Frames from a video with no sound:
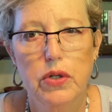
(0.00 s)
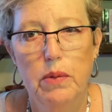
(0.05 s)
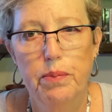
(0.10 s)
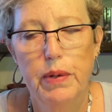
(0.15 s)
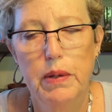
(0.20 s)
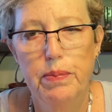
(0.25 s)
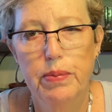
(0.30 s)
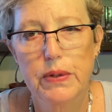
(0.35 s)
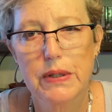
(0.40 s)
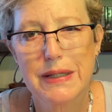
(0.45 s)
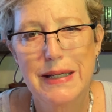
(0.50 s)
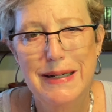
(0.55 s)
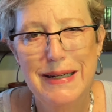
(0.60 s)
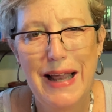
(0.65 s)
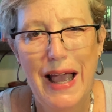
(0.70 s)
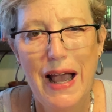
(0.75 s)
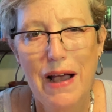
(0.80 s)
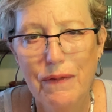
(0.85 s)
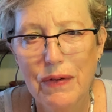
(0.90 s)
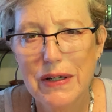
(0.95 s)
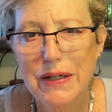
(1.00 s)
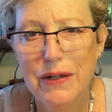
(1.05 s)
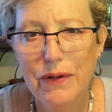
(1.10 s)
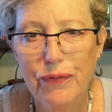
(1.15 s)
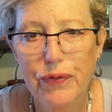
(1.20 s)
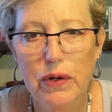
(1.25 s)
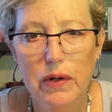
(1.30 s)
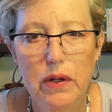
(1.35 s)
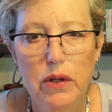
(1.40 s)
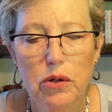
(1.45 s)
some people seem to have a
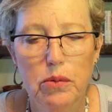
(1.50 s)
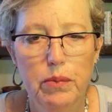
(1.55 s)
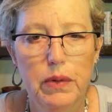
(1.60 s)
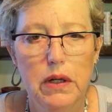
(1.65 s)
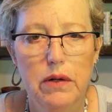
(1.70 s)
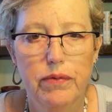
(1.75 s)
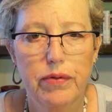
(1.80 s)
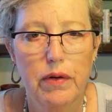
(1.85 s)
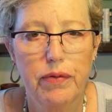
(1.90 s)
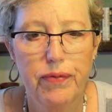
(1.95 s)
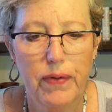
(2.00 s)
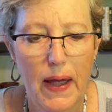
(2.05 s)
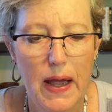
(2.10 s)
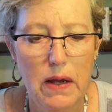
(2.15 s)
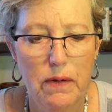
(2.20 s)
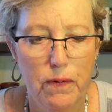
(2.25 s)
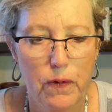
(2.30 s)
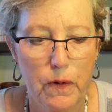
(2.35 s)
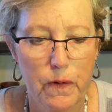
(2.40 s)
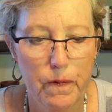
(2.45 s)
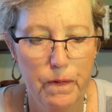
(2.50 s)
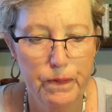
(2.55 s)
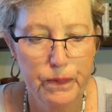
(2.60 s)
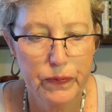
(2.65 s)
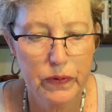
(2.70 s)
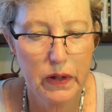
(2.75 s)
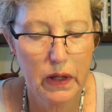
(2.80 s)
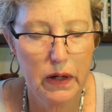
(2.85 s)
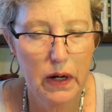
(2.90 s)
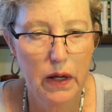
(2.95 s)
different little bit of a favor
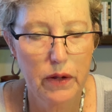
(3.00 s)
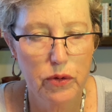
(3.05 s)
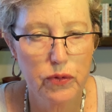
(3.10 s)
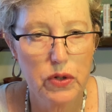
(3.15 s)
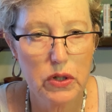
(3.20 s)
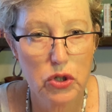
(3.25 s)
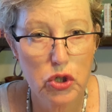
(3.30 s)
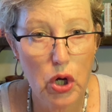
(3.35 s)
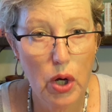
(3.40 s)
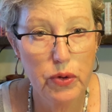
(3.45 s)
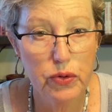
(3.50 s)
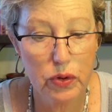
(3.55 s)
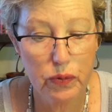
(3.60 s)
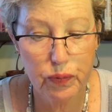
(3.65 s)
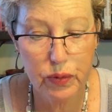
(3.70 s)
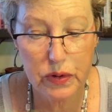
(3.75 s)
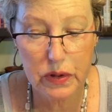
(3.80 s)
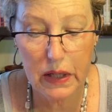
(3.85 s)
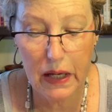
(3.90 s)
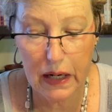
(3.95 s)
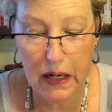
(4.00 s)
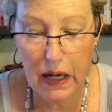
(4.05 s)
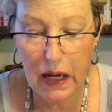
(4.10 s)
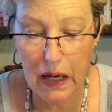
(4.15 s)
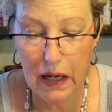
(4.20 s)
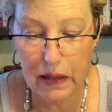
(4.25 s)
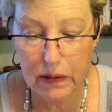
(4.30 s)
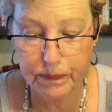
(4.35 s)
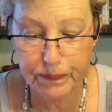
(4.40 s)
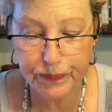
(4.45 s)
than others. And Joseph was that
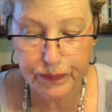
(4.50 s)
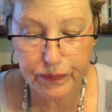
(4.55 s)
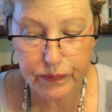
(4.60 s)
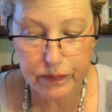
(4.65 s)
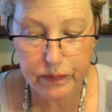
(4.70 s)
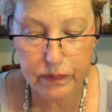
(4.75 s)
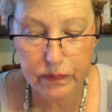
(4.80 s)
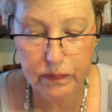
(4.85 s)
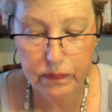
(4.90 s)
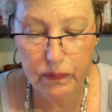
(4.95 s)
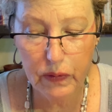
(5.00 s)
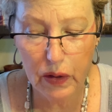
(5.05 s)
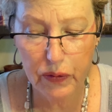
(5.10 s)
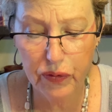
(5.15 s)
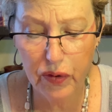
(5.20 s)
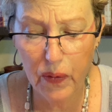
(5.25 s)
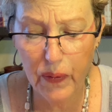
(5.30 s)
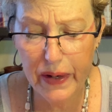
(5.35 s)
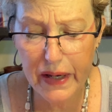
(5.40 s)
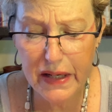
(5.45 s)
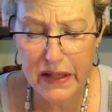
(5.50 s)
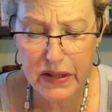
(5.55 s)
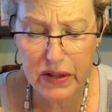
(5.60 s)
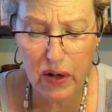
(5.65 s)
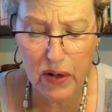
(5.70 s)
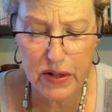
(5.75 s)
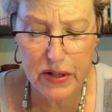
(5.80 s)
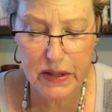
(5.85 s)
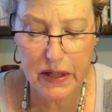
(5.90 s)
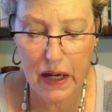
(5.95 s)
guy. So he
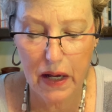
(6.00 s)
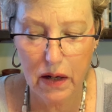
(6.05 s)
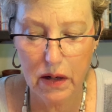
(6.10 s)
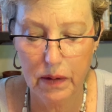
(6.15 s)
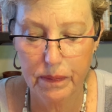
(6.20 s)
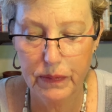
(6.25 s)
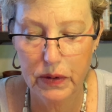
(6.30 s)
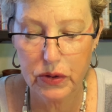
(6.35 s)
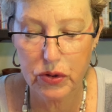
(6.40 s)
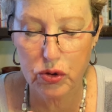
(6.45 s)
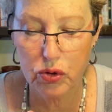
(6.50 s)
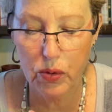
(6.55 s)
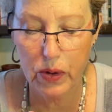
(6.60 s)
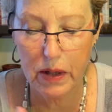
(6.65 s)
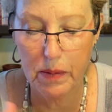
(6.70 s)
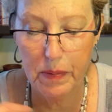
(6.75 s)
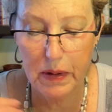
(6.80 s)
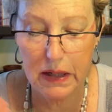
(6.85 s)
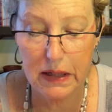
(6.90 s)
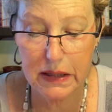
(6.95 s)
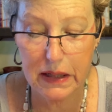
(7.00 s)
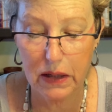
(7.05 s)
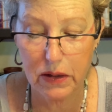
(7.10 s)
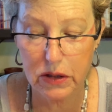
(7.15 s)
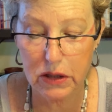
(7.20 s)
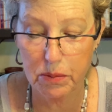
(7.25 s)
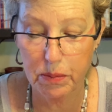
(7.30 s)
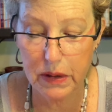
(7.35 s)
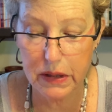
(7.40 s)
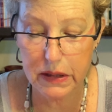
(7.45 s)
starts telling them this dream and he
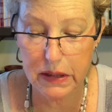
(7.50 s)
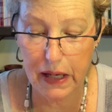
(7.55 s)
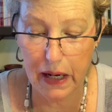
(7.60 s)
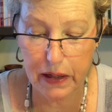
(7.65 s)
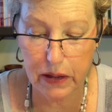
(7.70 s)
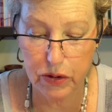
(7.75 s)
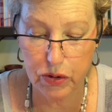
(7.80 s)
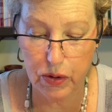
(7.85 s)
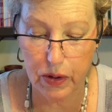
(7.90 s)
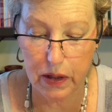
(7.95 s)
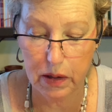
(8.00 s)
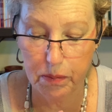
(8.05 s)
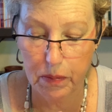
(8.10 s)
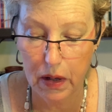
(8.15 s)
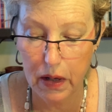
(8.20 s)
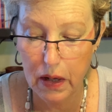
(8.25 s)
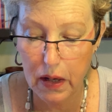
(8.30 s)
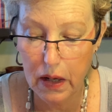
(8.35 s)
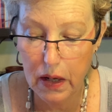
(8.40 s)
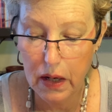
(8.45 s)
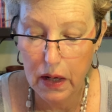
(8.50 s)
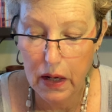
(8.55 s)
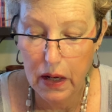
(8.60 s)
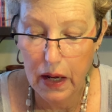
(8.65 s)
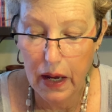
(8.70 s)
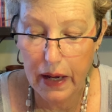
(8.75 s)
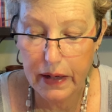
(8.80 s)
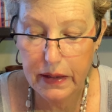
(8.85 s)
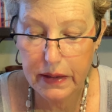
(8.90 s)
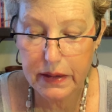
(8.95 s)
tells them a second dream.
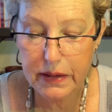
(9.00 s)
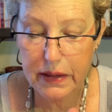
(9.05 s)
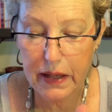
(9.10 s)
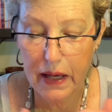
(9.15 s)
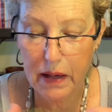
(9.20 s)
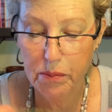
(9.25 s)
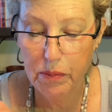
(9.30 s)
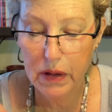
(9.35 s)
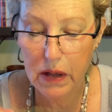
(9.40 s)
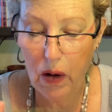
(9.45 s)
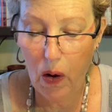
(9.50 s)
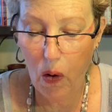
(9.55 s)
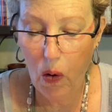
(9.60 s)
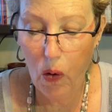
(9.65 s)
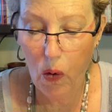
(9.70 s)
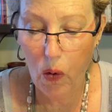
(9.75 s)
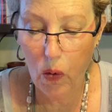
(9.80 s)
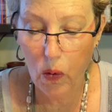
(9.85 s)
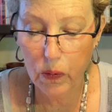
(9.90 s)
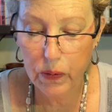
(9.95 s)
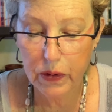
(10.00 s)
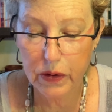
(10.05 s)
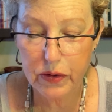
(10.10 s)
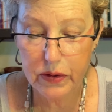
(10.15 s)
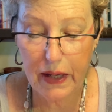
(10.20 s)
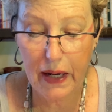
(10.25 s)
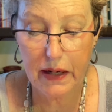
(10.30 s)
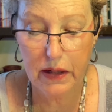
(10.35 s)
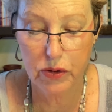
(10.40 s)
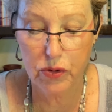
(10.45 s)
And he said, behold, the
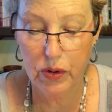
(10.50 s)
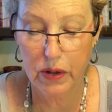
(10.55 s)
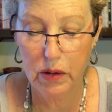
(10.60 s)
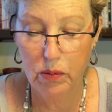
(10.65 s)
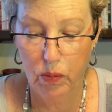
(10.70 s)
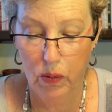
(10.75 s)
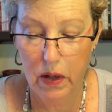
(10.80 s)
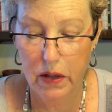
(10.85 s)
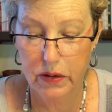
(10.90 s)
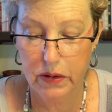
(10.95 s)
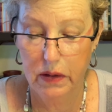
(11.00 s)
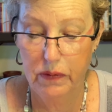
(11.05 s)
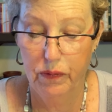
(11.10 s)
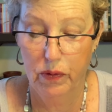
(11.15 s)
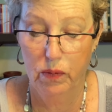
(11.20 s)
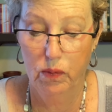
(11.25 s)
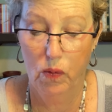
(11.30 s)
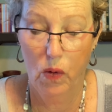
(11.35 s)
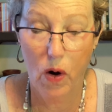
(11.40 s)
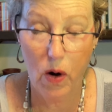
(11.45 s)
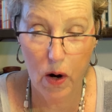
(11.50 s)
second dream was even